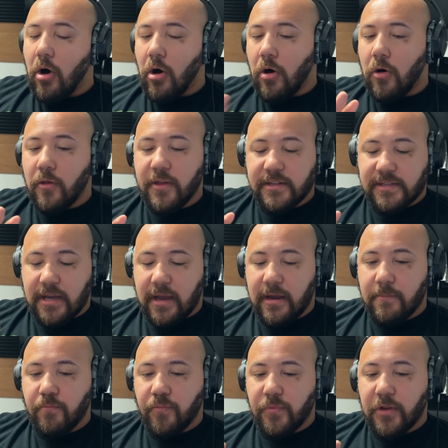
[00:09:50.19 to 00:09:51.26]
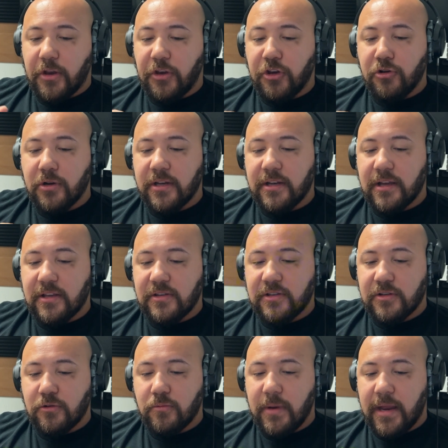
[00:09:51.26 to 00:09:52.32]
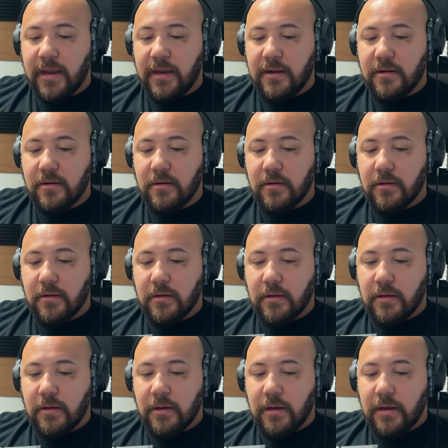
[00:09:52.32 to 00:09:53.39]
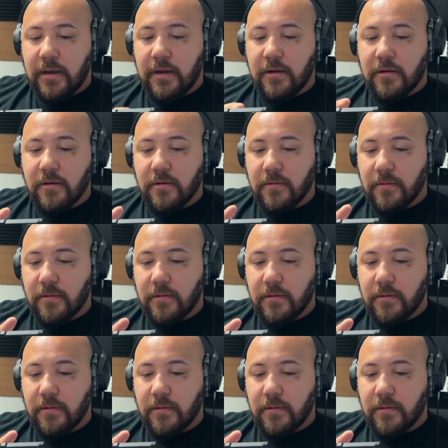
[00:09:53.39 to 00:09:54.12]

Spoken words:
all the time, you could zoom in here